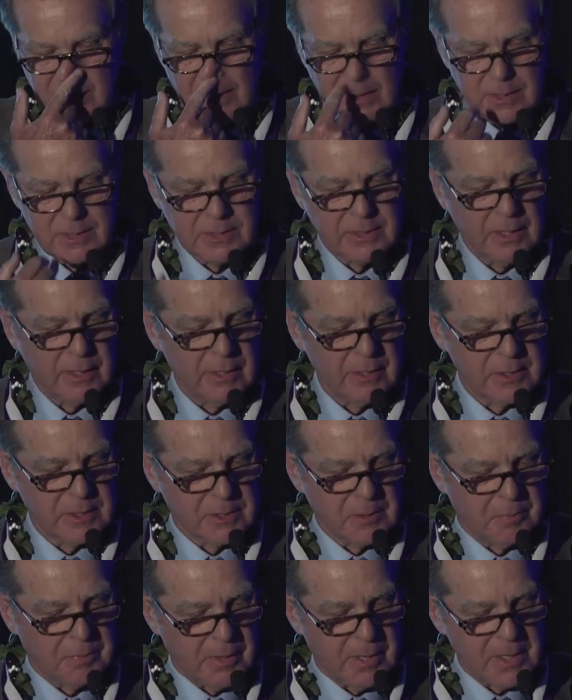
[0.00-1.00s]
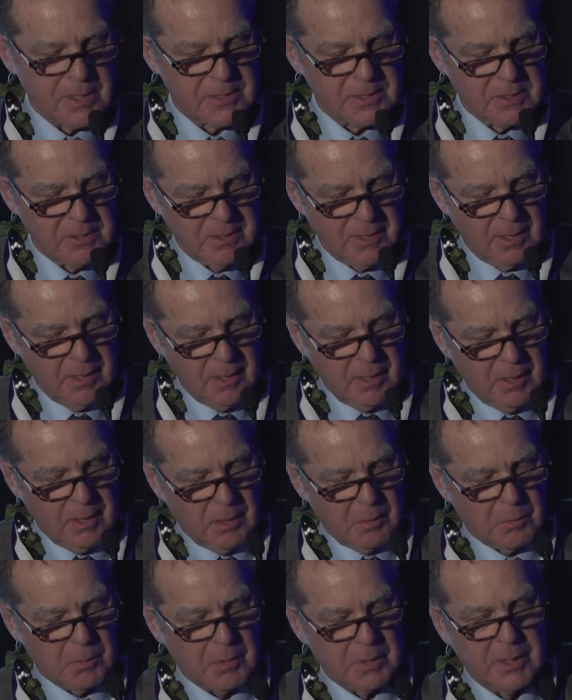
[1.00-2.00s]
is that it's a place
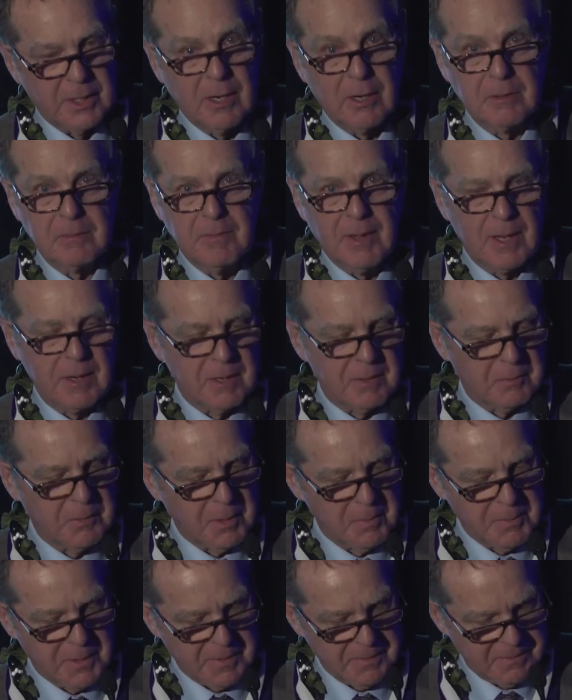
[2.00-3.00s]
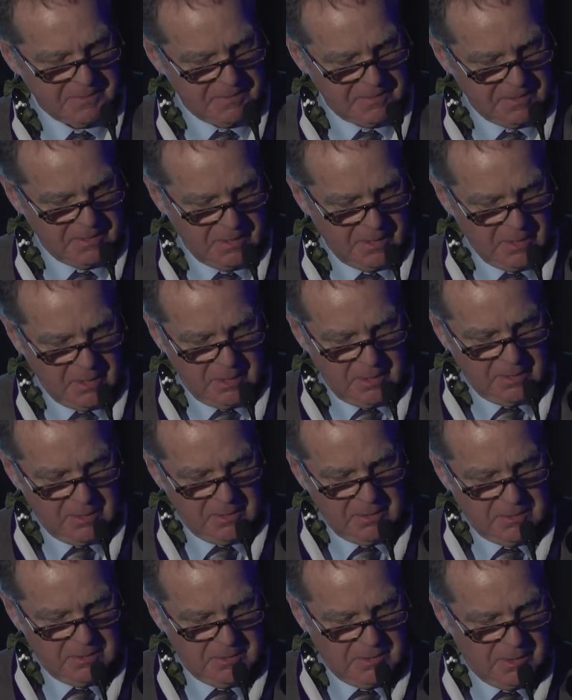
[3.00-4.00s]
where young men and women
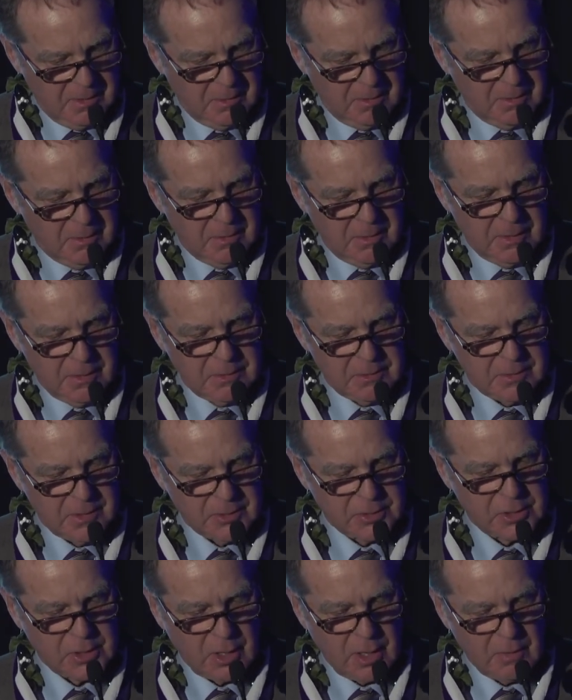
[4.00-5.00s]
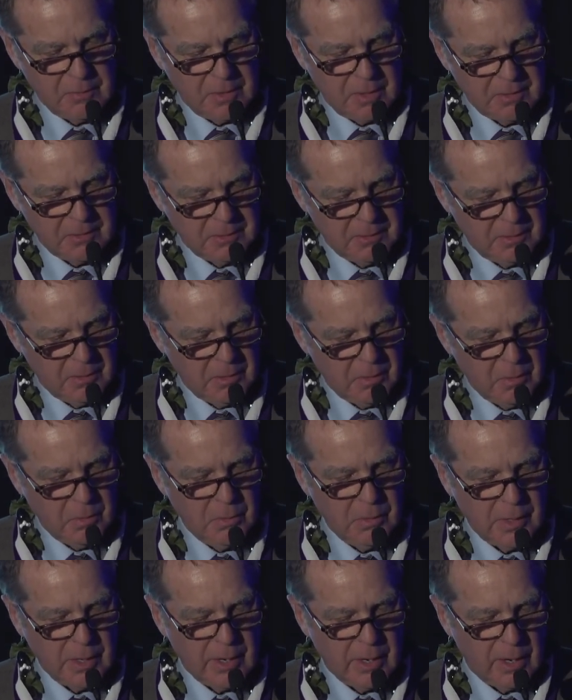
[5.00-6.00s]
discover
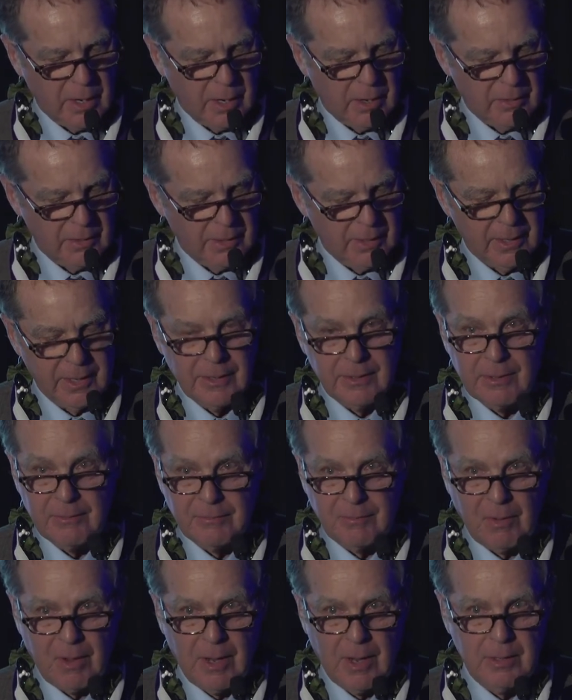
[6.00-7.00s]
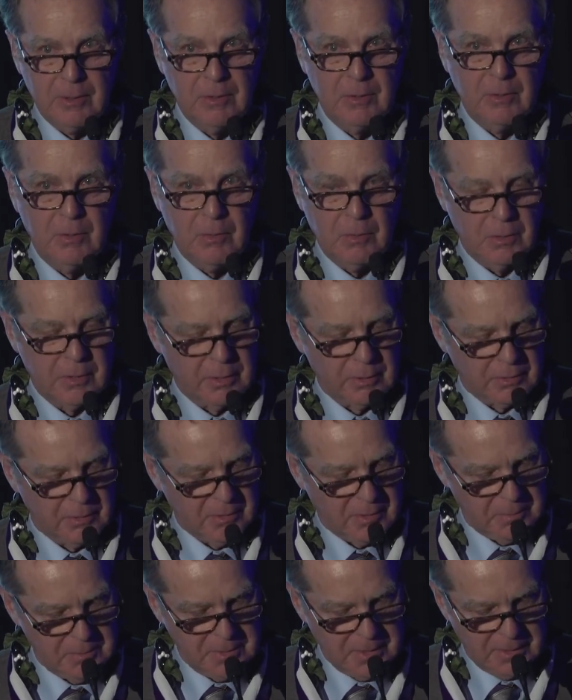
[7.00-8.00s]
who they are and define who they're
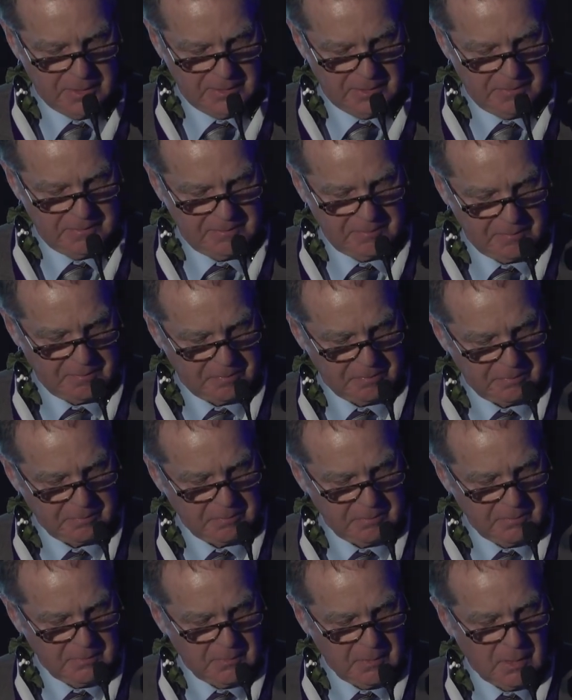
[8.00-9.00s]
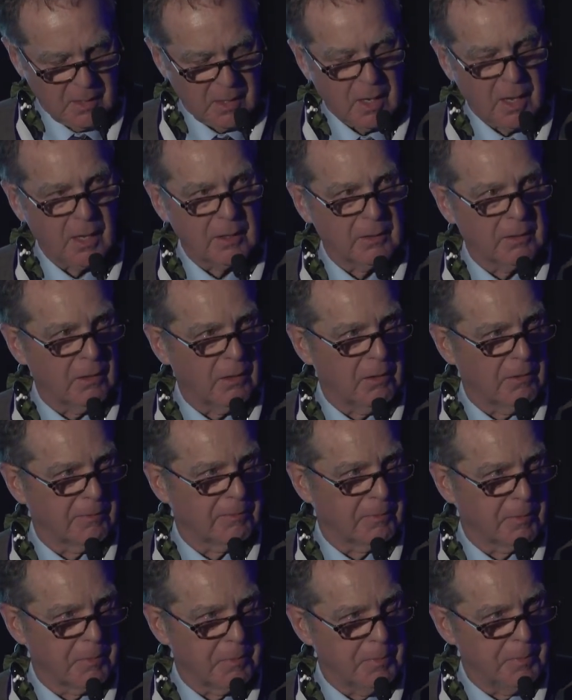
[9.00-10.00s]
going to be. I
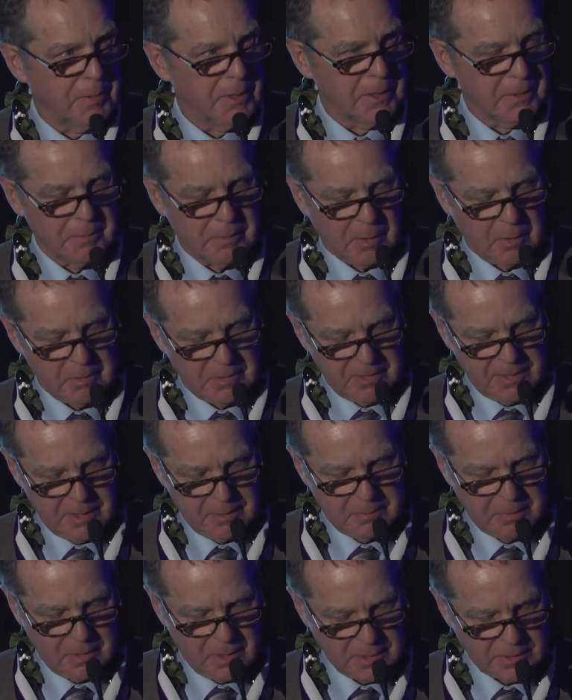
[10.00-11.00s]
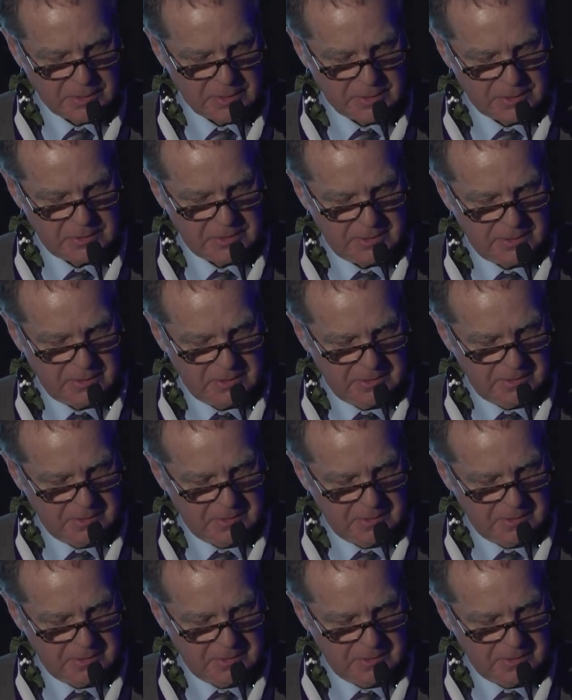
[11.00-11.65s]
loved being part of that process.